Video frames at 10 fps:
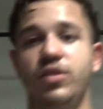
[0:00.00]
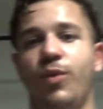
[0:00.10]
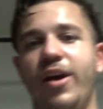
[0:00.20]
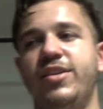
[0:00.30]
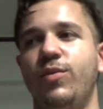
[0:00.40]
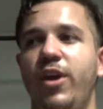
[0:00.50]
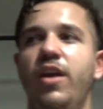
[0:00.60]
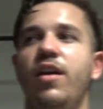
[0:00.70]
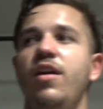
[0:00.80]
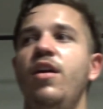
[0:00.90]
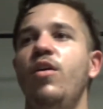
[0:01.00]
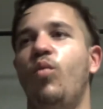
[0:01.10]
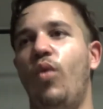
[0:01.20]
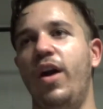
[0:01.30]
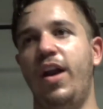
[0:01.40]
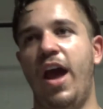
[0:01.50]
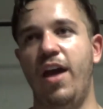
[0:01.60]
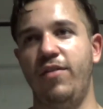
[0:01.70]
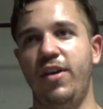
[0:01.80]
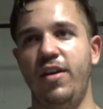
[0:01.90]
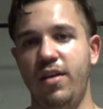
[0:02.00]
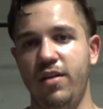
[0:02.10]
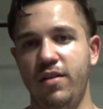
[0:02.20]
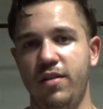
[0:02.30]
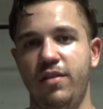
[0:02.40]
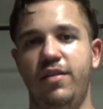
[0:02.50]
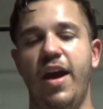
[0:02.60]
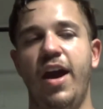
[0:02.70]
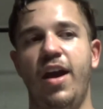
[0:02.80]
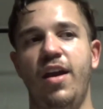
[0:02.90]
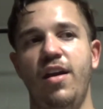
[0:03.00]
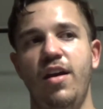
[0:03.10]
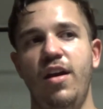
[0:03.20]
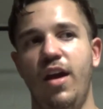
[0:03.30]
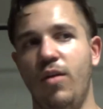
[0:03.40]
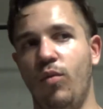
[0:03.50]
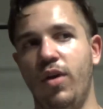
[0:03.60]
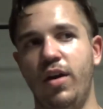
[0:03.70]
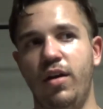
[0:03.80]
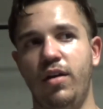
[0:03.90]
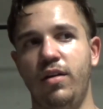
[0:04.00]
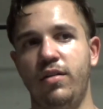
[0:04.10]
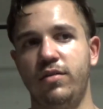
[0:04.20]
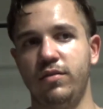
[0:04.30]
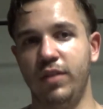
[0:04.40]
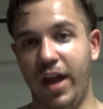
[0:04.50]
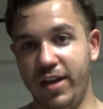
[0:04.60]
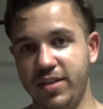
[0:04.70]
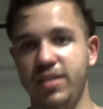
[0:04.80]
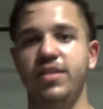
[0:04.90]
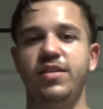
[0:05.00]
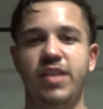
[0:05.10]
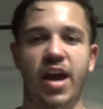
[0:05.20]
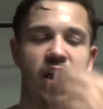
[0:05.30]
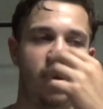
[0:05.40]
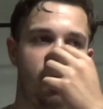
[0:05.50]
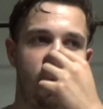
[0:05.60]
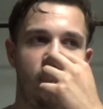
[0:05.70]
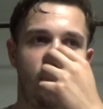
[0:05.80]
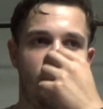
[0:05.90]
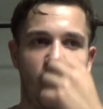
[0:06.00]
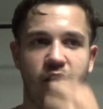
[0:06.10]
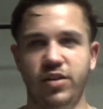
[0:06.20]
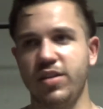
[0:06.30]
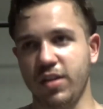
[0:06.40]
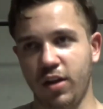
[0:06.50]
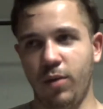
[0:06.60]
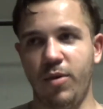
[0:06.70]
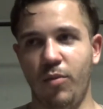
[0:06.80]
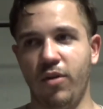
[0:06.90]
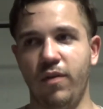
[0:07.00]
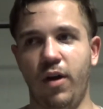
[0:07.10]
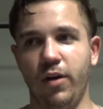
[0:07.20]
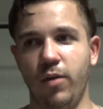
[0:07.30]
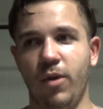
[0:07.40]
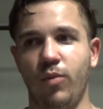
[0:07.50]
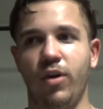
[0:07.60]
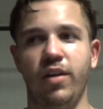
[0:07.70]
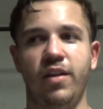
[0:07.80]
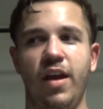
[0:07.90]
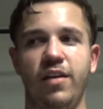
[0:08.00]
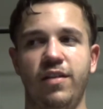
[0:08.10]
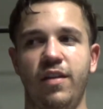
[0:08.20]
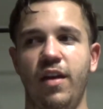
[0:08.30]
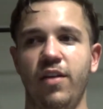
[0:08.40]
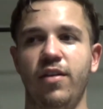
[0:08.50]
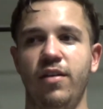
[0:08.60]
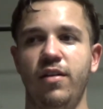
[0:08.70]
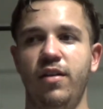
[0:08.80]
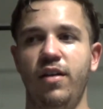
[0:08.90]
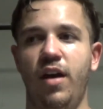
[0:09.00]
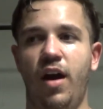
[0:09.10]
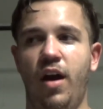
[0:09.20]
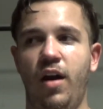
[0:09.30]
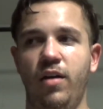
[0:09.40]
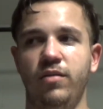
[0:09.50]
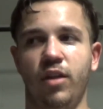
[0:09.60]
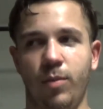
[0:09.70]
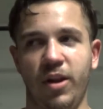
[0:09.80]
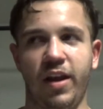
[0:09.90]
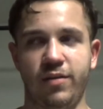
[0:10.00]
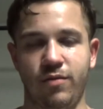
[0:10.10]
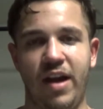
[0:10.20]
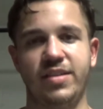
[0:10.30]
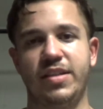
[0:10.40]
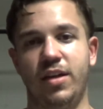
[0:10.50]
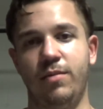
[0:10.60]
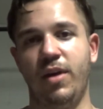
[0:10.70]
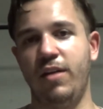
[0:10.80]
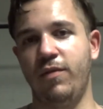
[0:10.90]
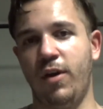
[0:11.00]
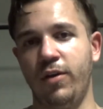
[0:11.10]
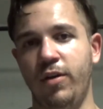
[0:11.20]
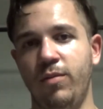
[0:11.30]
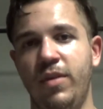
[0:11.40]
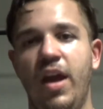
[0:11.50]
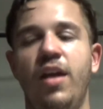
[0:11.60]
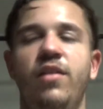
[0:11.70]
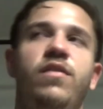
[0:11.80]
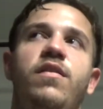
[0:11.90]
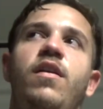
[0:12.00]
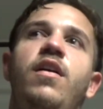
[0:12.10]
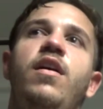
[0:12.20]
twice a week, one heavy day and one light day. Just a little bit more volume on one of the days than the other, a little bit less rest on my volume days